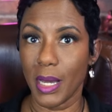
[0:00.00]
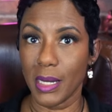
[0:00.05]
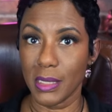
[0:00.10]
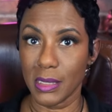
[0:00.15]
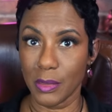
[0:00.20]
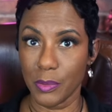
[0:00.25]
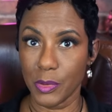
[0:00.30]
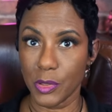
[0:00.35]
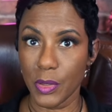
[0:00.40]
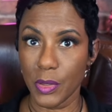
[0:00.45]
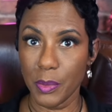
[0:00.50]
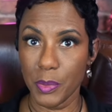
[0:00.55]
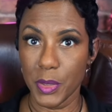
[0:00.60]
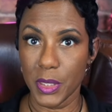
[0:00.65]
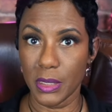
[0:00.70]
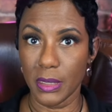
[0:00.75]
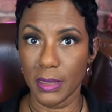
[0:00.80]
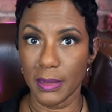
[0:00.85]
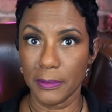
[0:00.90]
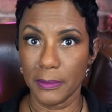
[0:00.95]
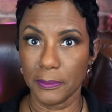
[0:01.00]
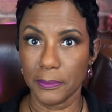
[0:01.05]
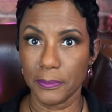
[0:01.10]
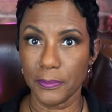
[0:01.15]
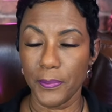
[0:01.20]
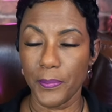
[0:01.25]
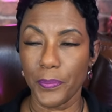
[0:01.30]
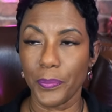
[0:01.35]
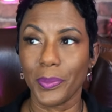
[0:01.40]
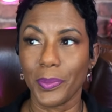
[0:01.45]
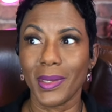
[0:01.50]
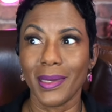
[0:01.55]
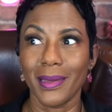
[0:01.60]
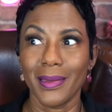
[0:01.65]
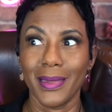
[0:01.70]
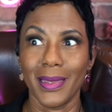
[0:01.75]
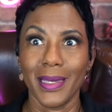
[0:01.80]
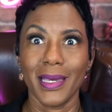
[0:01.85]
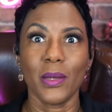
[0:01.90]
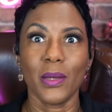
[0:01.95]
subscription?
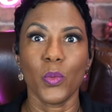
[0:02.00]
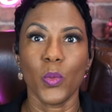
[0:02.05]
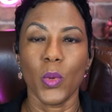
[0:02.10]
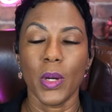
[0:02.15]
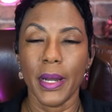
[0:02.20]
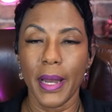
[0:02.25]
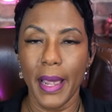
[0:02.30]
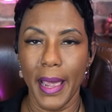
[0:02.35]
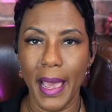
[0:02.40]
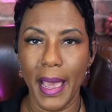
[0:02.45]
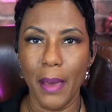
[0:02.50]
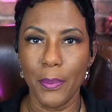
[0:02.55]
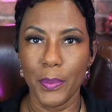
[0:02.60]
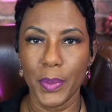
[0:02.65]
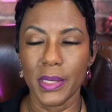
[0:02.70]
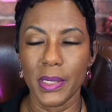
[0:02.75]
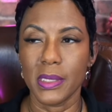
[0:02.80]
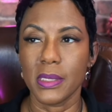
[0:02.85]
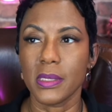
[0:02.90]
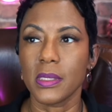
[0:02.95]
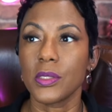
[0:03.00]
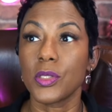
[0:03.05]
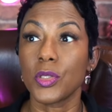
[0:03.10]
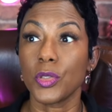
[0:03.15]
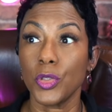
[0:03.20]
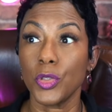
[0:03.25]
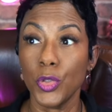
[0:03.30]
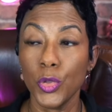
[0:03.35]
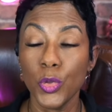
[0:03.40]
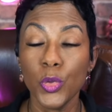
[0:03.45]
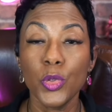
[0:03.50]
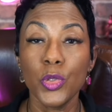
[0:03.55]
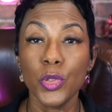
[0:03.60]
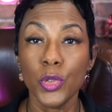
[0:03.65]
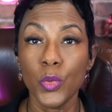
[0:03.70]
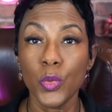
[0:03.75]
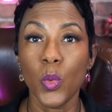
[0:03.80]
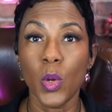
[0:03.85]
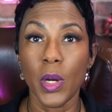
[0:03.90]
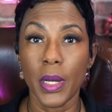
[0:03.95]
Then what happens? So you
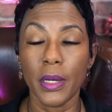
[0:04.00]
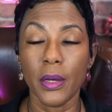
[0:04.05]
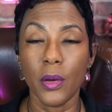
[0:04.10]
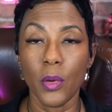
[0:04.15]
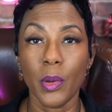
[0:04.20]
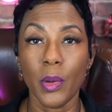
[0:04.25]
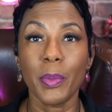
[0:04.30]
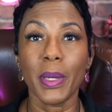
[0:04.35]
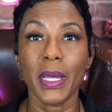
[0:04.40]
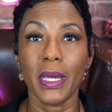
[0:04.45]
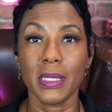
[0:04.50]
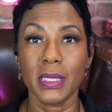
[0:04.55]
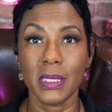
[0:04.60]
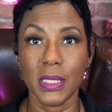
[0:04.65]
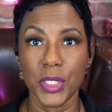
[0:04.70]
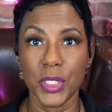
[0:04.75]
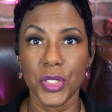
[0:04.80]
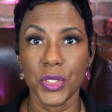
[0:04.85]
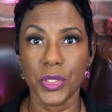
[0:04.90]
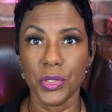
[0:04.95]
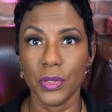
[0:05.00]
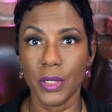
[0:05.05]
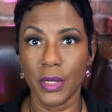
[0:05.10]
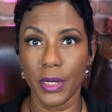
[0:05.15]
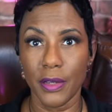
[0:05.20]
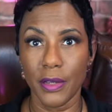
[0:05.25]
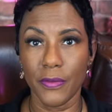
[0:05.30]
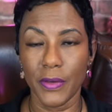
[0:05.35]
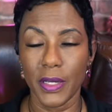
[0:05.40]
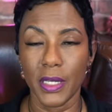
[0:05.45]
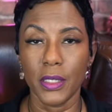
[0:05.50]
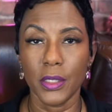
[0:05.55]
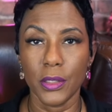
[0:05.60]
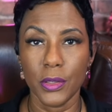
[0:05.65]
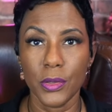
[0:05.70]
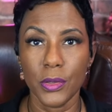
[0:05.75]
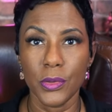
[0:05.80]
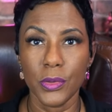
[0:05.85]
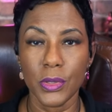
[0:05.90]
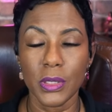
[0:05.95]
do want to go and pay attention to their
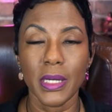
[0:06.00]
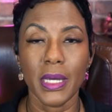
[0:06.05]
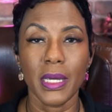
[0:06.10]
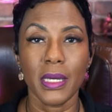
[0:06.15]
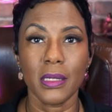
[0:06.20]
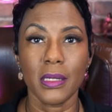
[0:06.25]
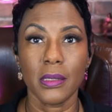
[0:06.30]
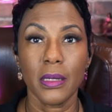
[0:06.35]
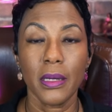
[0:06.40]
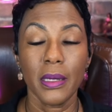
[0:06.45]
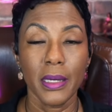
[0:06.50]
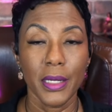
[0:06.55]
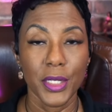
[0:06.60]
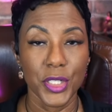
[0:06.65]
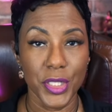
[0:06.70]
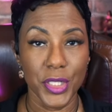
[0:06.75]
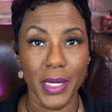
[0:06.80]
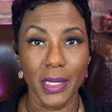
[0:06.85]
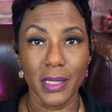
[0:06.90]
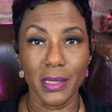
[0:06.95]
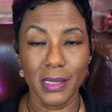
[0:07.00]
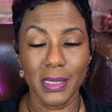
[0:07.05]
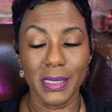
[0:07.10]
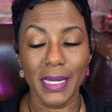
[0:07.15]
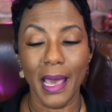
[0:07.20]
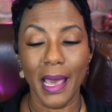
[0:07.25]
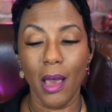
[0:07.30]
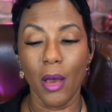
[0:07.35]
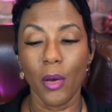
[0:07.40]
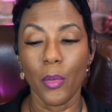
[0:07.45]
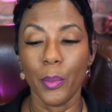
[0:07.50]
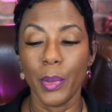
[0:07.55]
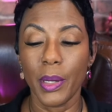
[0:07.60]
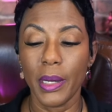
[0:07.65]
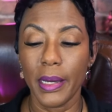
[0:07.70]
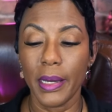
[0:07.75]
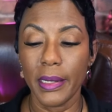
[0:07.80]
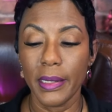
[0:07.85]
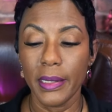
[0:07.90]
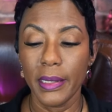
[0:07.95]
FAQs and check this out.
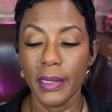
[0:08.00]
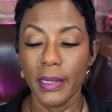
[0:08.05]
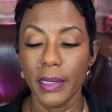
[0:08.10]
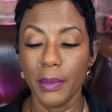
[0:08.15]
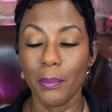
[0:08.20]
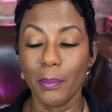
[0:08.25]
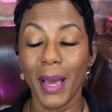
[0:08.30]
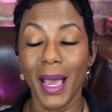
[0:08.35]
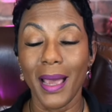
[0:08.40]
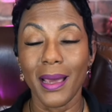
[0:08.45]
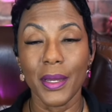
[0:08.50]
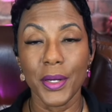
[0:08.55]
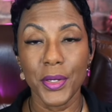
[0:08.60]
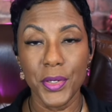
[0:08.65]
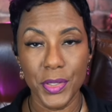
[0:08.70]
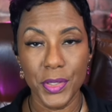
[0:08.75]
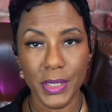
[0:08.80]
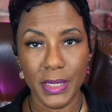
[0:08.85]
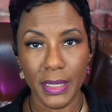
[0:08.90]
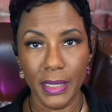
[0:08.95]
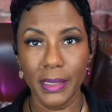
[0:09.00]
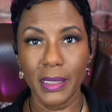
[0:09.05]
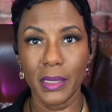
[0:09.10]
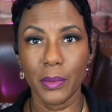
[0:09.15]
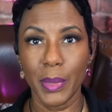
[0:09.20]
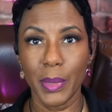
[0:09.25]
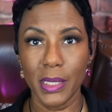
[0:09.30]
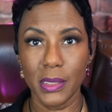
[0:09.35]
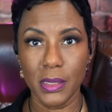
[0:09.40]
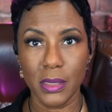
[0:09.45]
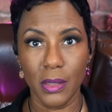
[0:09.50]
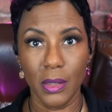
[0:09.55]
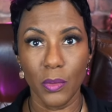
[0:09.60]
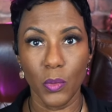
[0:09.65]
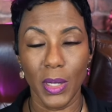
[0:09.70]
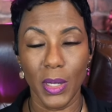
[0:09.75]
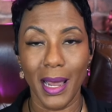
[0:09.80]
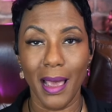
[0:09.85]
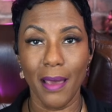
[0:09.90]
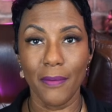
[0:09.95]
But my understanding based on
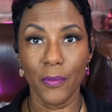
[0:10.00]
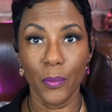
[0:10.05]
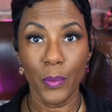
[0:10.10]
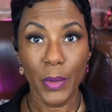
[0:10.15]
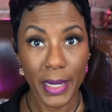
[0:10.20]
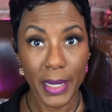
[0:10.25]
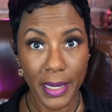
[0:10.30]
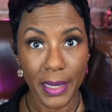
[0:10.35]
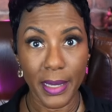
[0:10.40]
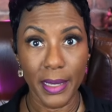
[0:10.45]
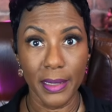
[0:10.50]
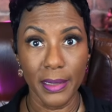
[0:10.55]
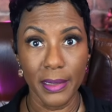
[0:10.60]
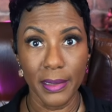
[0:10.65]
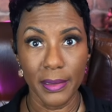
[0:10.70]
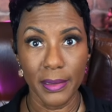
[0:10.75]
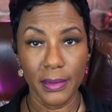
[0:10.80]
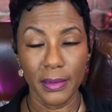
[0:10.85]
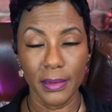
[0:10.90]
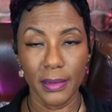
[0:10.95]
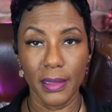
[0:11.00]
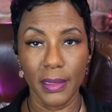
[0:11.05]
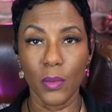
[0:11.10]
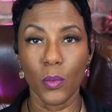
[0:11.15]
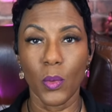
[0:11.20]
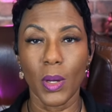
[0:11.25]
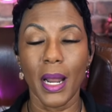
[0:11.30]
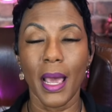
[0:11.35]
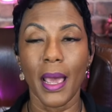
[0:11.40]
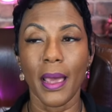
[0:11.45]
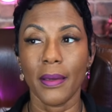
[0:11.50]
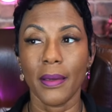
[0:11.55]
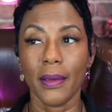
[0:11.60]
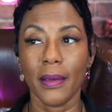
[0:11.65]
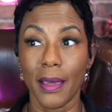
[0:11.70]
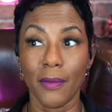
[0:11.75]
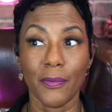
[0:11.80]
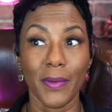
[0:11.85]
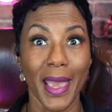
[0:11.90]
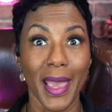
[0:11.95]
what I've read and what I
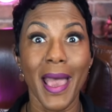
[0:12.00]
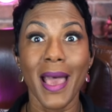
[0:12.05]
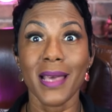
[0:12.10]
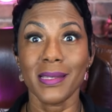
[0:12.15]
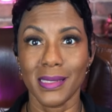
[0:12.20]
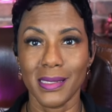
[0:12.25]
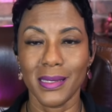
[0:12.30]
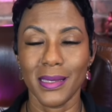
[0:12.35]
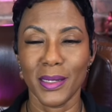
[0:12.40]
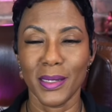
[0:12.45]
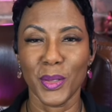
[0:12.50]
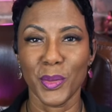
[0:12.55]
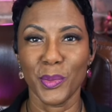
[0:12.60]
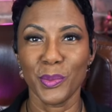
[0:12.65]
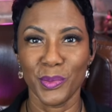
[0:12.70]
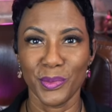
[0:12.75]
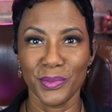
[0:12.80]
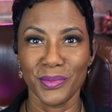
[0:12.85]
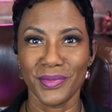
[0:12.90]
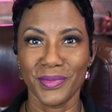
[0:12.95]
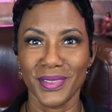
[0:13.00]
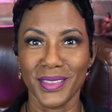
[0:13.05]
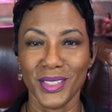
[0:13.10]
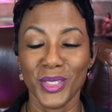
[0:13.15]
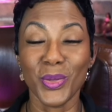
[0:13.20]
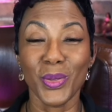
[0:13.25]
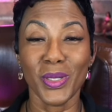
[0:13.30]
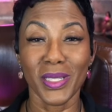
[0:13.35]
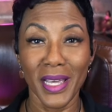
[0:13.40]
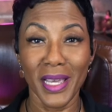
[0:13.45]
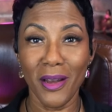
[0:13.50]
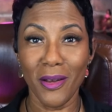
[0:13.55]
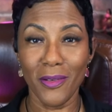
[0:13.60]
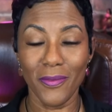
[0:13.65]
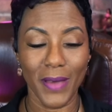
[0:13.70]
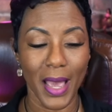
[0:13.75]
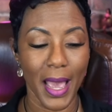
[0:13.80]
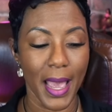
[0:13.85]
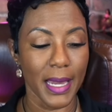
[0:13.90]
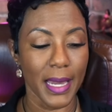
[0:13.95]
have asked them to
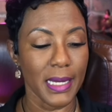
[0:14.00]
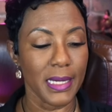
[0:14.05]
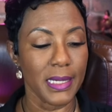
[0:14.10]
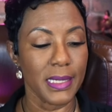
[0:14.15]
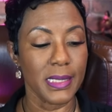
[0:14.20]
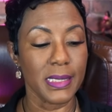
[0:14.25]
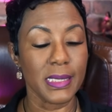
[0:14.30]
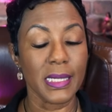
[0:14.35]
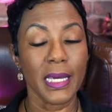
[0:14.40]
clarify is